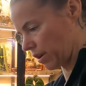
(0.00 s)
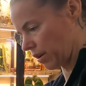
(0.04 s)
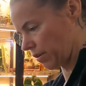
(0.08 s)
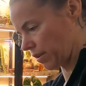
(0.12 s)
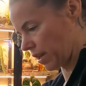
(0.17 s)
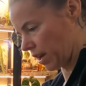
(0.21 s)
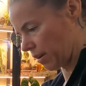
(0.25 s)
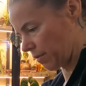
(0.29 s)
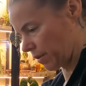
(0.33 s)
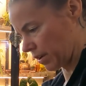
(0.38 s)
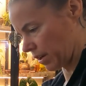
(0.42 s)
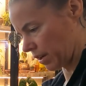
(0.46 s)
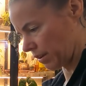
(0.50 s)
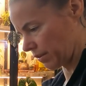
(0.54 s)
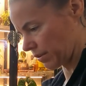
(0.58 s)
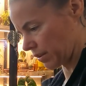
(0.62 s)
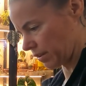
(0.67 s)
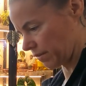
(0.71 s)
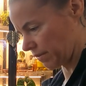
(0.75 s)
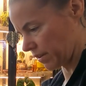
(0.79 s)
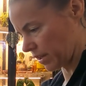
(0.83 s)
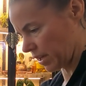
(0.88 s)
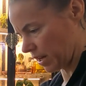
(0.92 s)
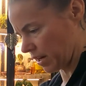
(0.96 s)
Oh, that one goes
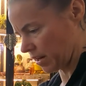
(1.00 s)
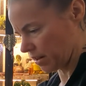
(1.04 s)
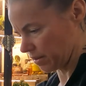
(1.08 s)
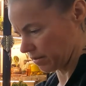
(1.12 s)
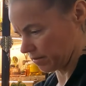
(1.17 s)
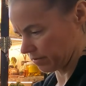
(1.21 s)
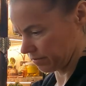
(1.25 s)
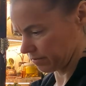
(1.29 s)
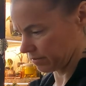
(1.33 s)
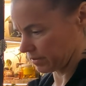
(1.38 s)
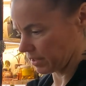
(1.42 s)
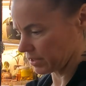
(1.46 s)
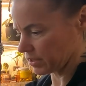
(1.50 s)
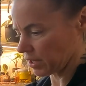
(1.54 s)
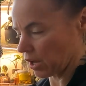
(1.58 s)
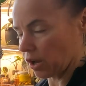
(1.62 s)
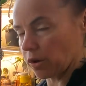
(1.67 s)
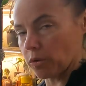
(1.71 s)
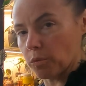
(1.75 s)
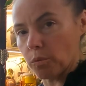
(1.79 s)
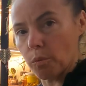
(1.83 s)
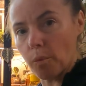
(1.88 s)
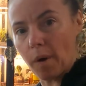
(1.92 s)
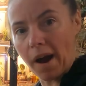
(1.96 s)
over there. It's
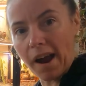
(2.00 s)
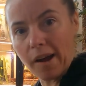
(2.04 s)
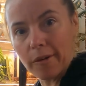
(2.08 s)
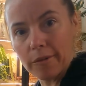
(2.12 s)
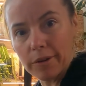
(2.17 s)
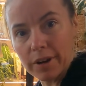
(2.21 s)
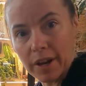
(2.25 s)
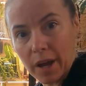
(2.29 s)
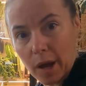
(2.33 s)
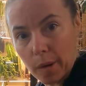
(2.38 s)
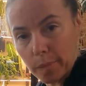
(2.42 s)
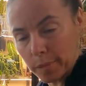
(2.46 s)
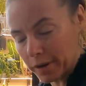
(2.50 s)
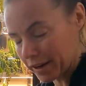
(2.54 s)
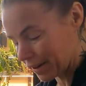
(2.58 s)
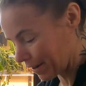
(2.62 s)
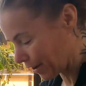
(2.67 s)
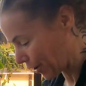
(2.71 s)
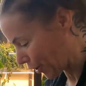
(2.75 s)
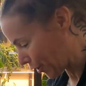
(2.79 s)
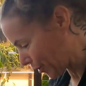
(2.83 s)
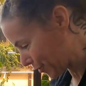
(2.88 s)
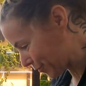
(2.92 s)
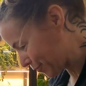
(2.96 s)
all wound up in
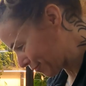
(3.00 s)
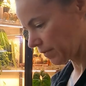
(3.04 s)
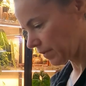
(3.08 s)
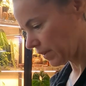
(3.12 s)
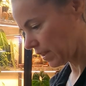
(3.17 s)
here.